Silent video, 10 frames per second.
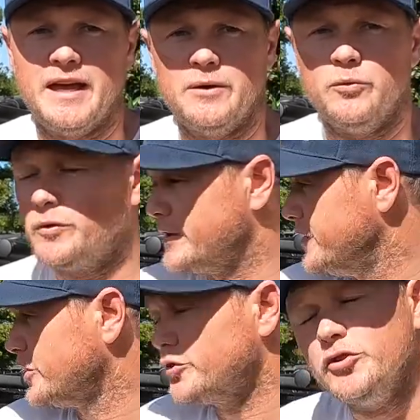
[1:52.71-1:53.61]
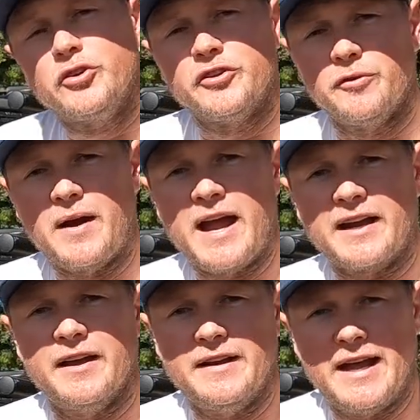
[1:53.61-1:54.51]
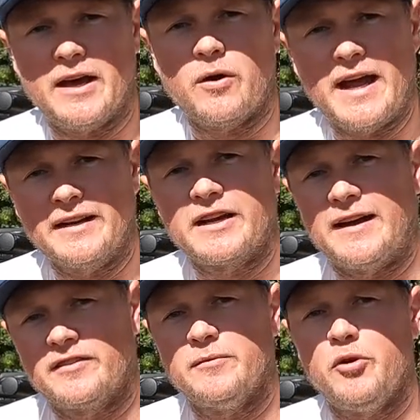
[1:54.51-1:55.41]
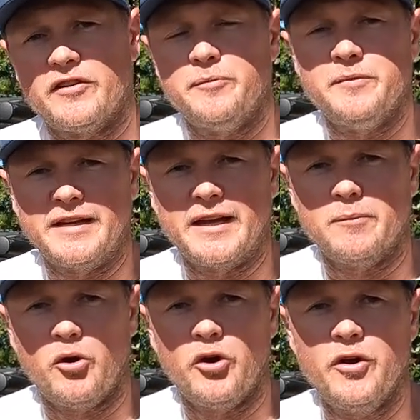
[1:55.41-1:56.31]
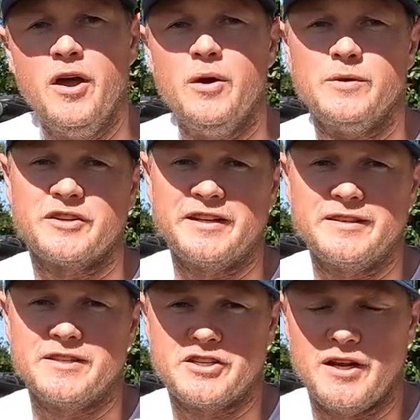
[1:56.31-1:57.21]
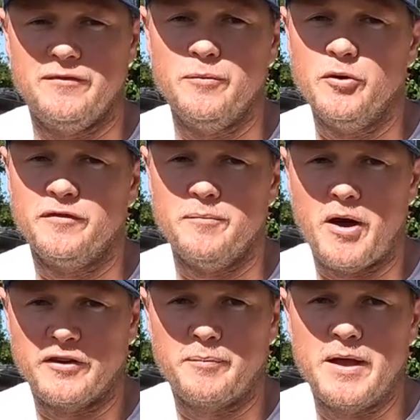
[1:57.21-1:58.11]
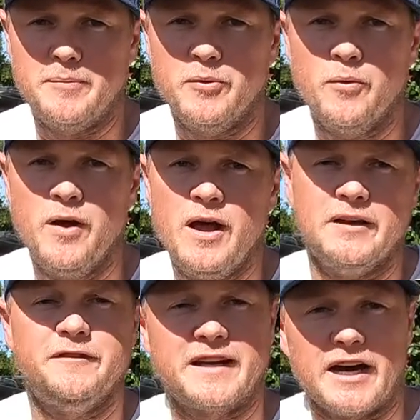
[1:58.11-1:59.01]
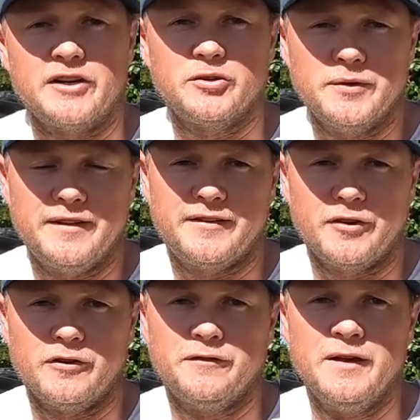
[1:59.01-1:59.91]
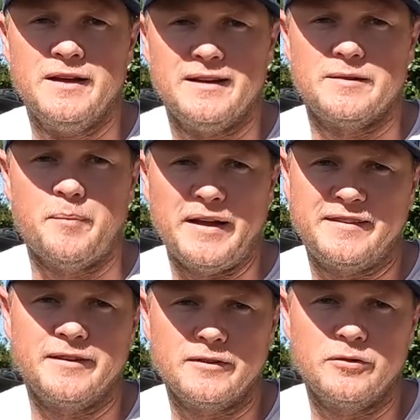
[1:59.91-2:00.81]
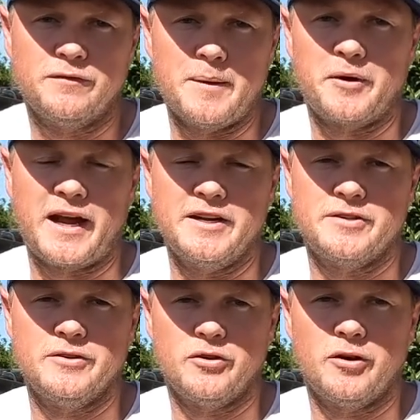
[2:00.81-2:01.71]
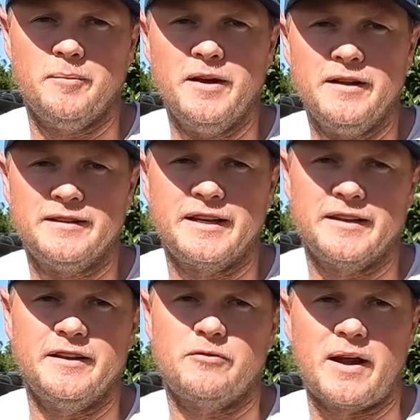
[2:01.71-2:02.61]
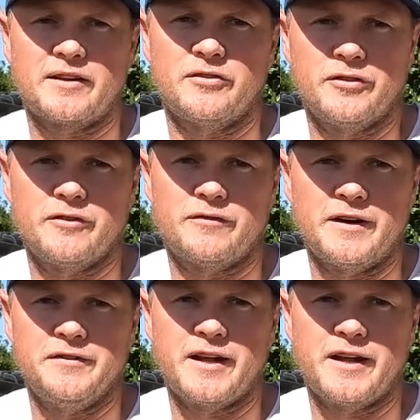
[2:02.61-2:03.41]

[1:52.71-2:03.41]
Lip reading: and we'll give you a good look at the rack and how I had to customize them to get them on, which I think is achievable for most people. And if you can't do it yourself, it's a basic little fabrication job to get these racks onto the front of